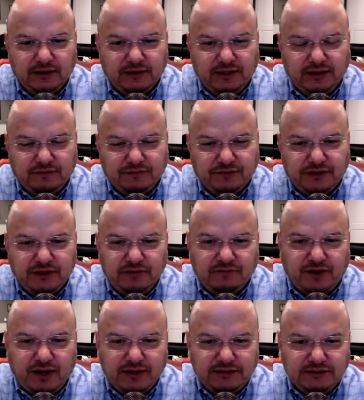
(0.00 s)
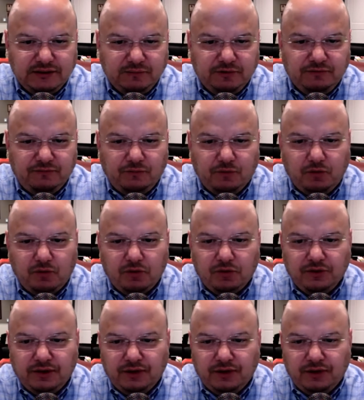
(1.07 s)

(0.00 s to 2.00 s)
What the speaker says: have done advising before,